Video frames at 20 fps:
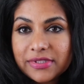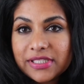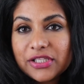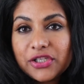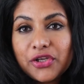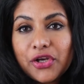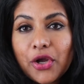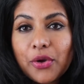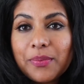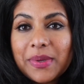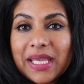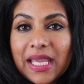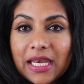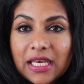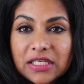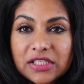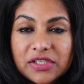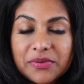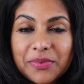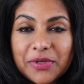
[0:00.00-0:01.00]

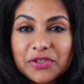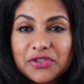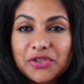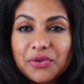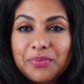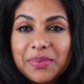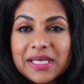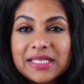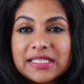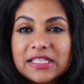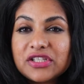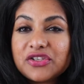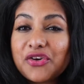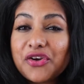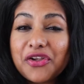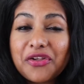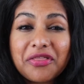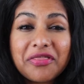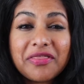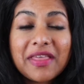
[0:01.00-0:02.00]
beginning to build your business or
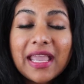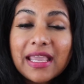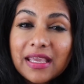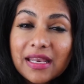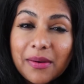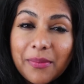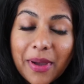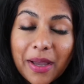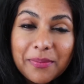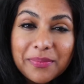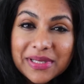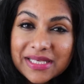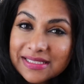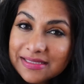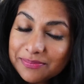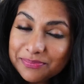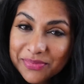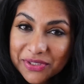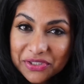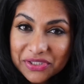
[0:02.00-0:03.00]
you're thinking about
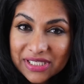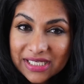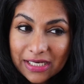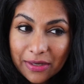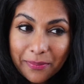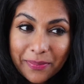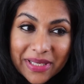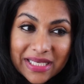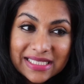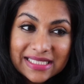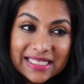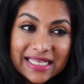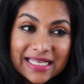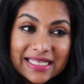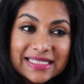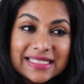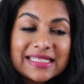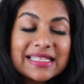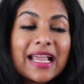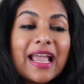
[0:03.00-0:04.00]
building a
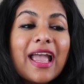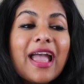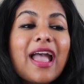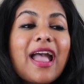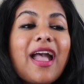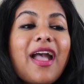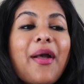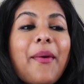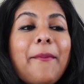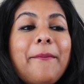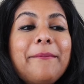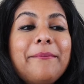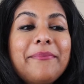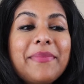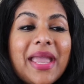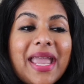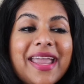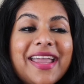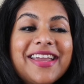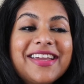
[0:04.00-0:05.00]
business,
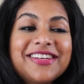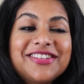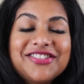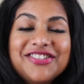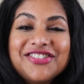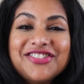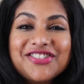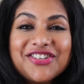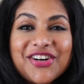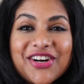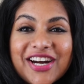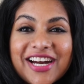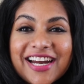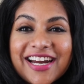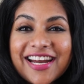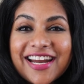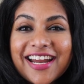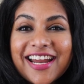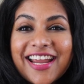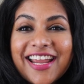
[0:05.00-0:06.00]
make
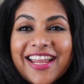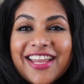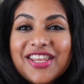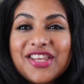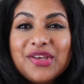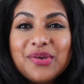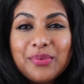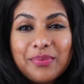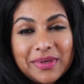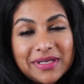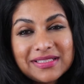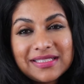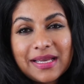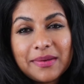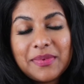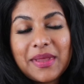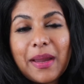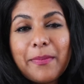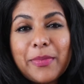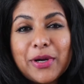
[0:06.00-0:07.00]
sure you build
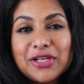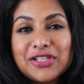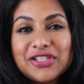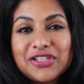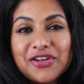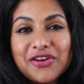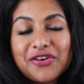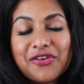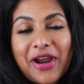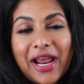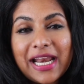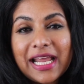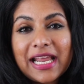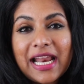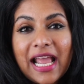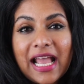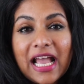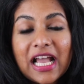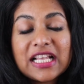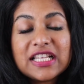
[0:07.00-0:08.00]
up that personal
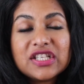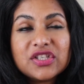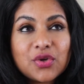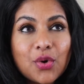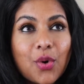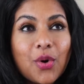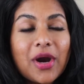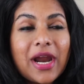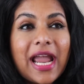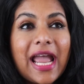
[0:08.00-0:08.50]
credit score